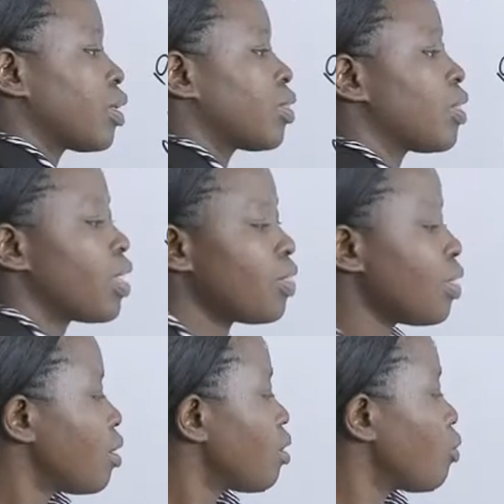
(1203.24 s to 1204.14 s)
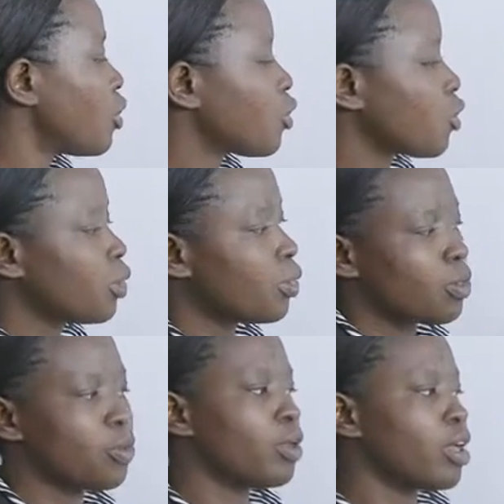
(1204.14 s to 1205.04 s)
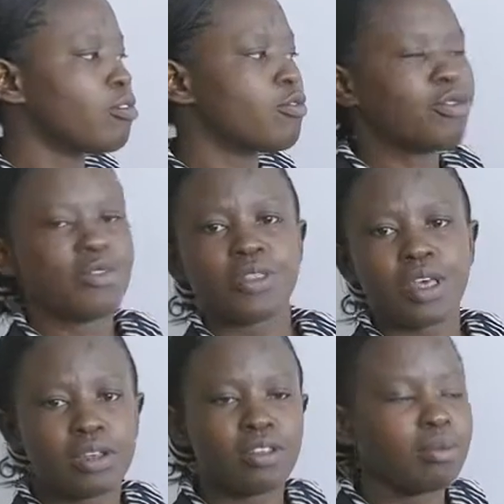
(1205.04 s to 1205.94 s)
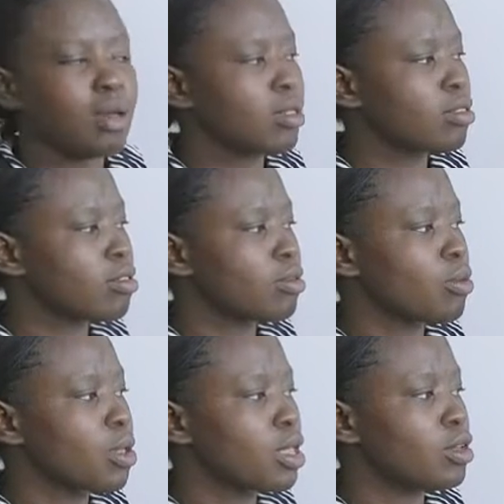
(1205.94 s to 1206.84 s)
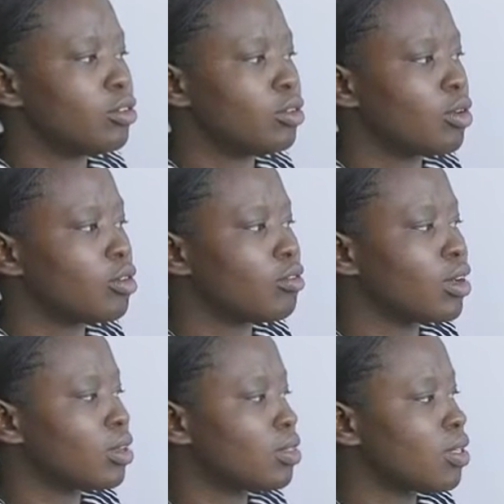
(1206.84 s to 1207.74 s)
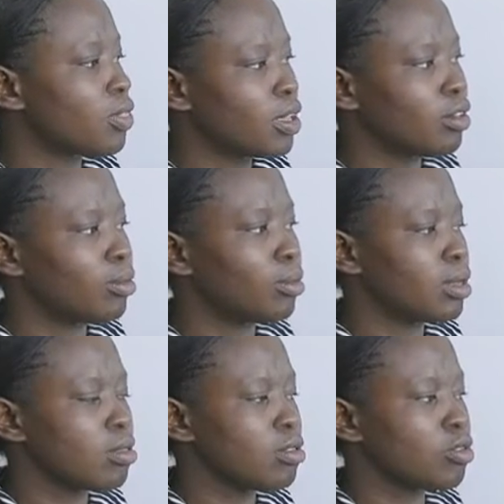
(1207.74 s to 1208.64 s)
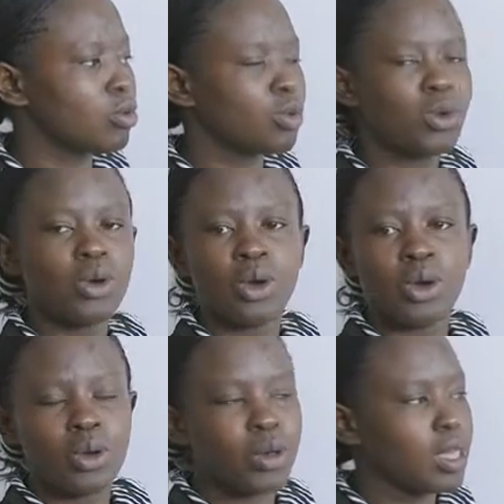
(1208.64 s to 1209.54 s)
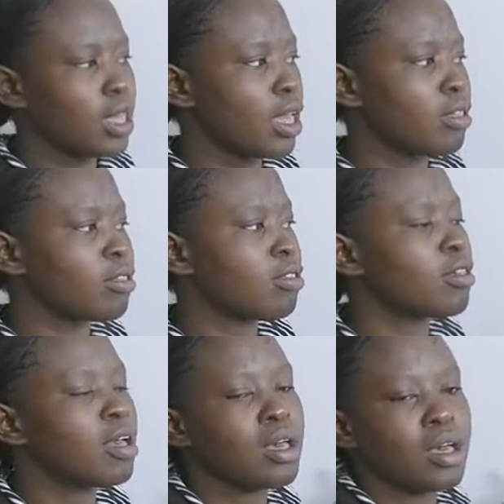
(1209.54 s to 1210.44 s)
The other question, we have 30 months. We need to convert the 30 months to years.